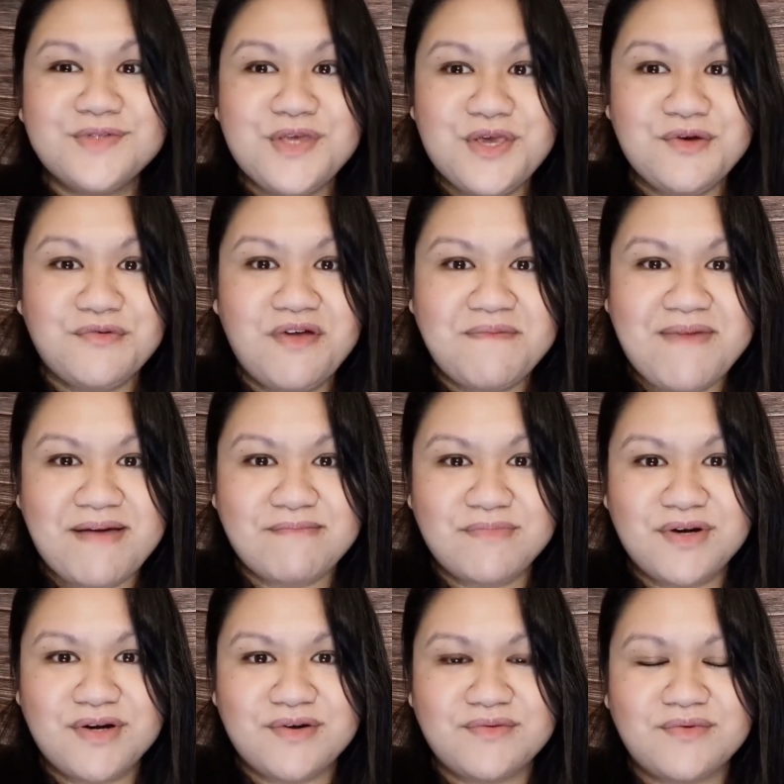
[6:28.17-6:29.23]
Do you
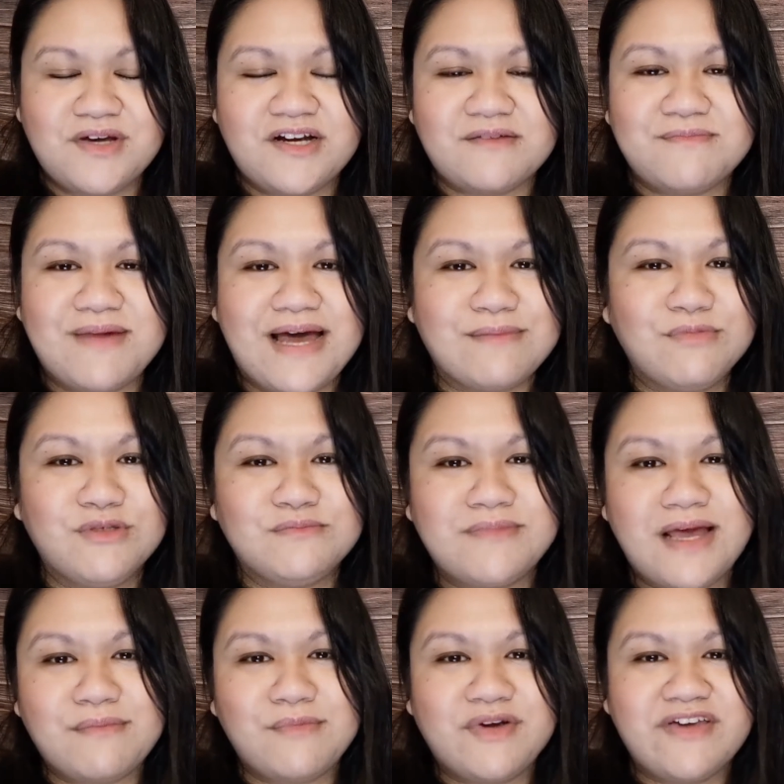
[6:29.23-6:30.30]
remember what our Bible
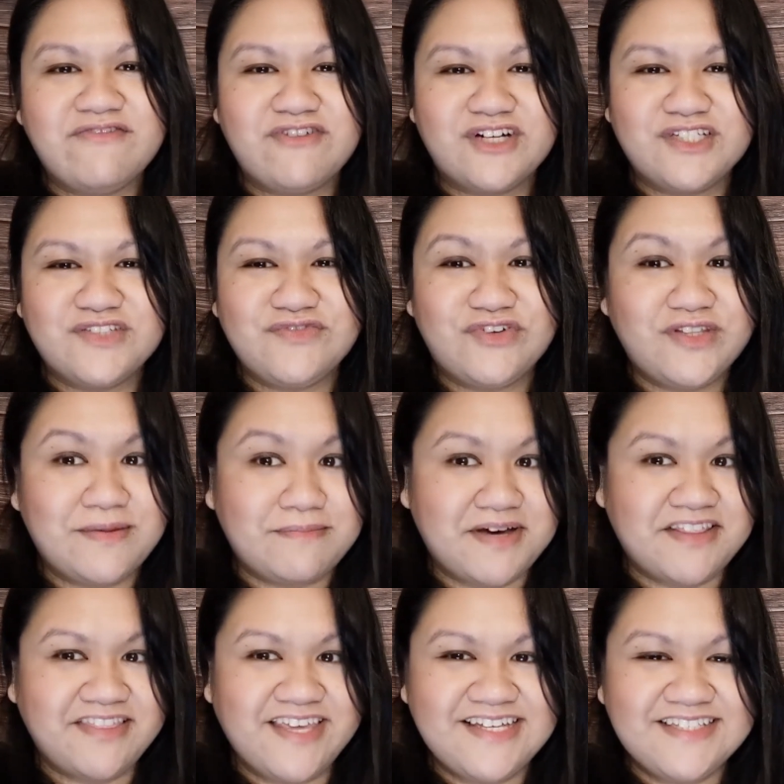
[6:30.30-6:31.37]
memory verse for the
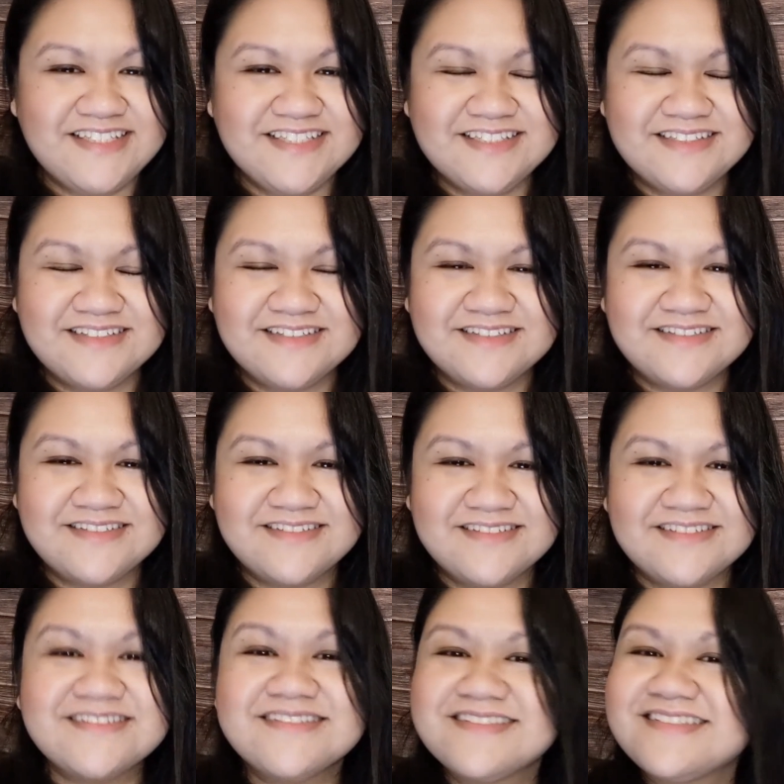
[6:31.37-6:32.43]
month is?
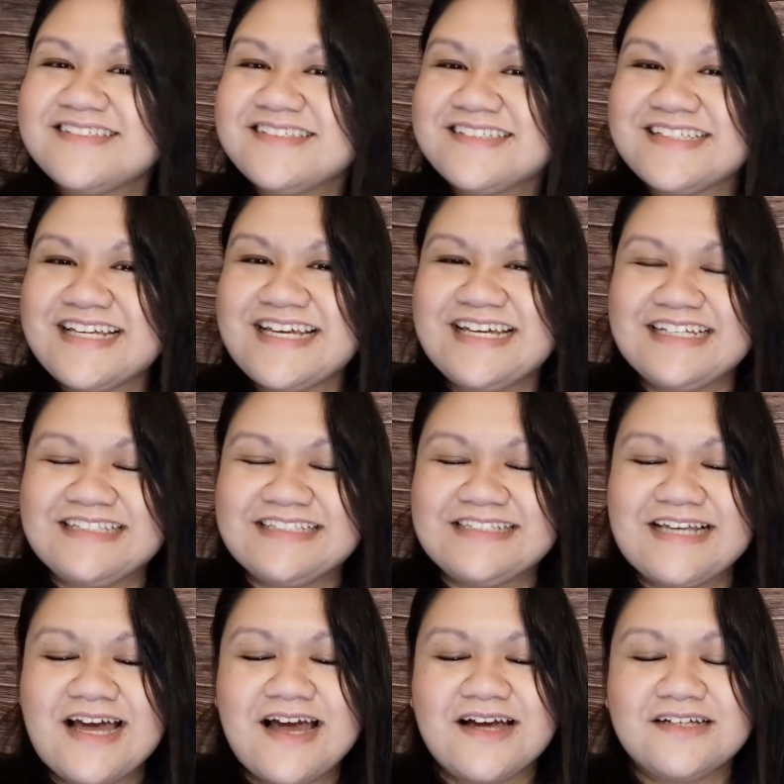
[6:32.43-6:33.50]

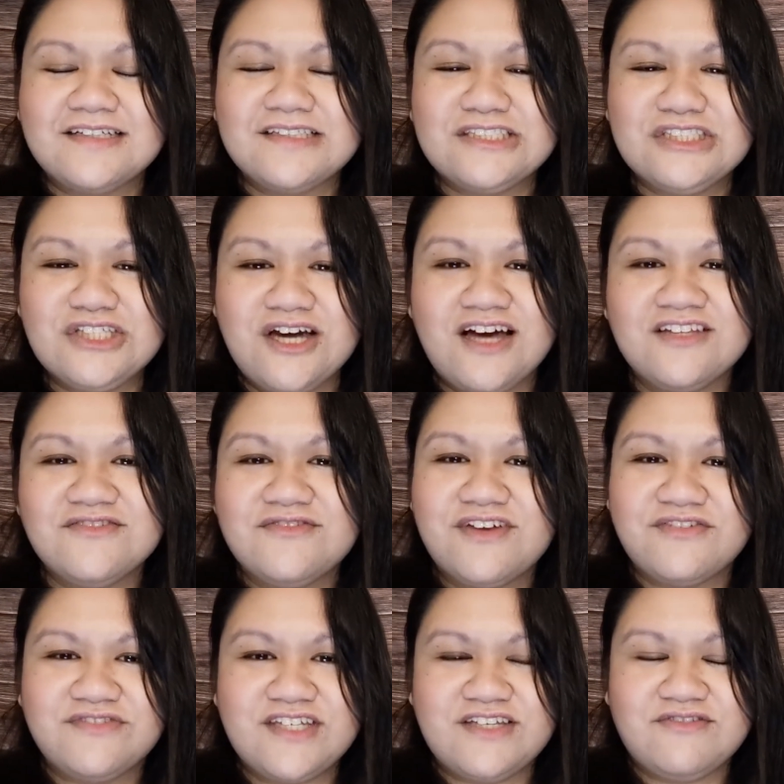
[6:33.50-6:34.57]
It's John
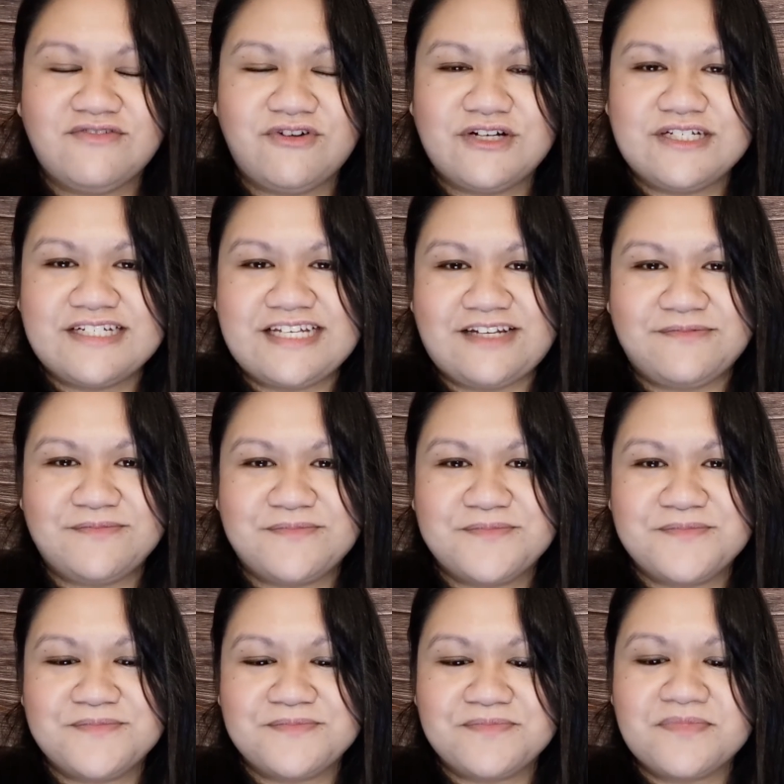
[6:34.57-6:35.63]
15:14.
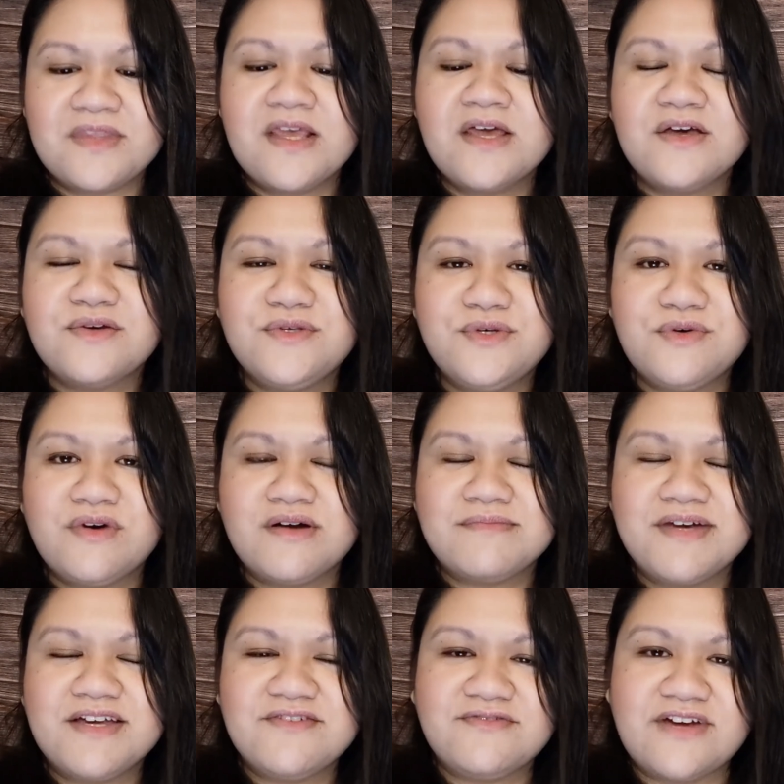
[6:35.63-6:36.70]
You
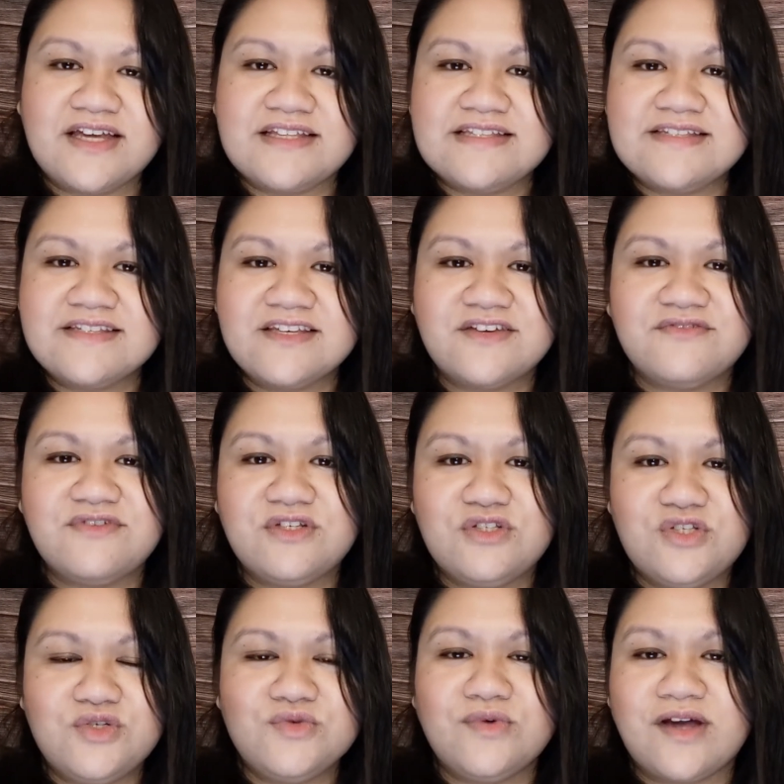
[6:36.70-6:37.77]
are my friends if you
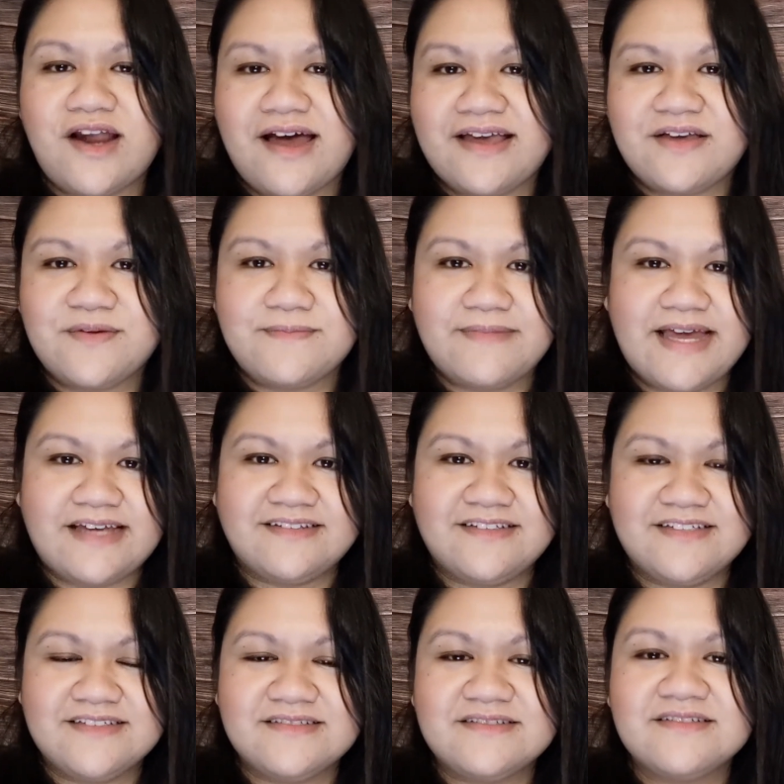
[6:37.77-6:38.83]
do what I
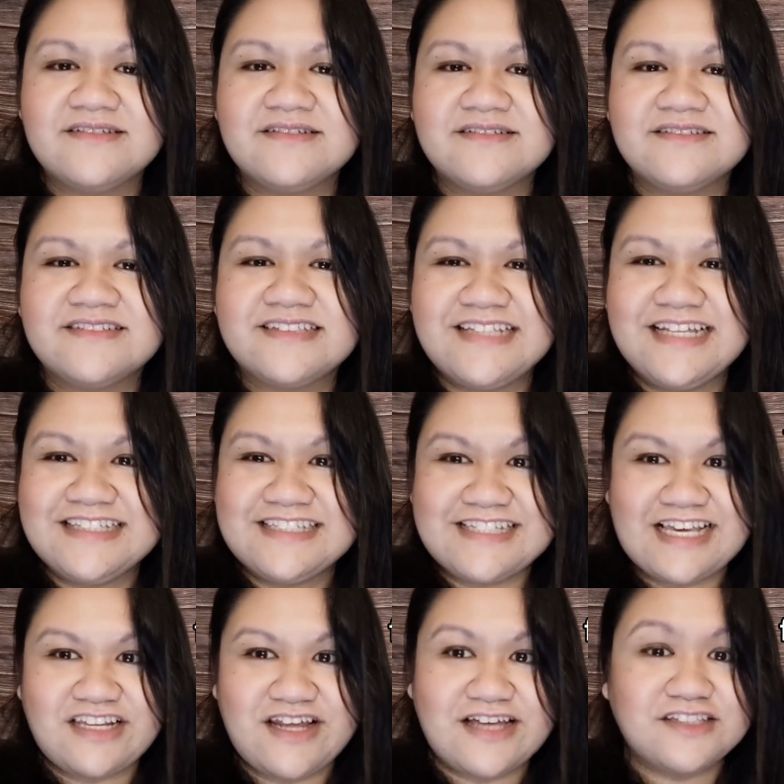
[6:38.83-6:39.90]
command. Let's
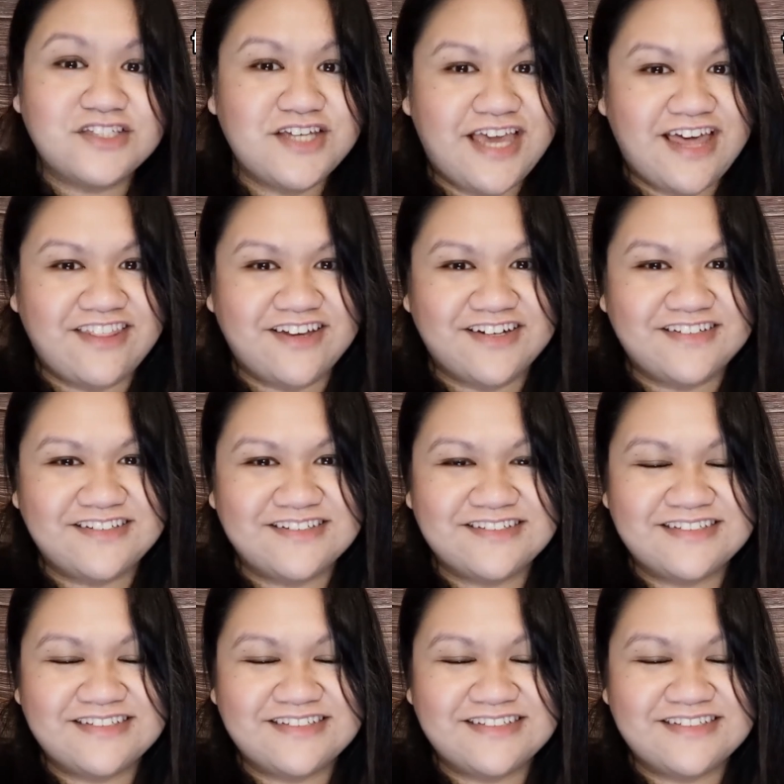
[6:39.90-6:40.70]
say that together.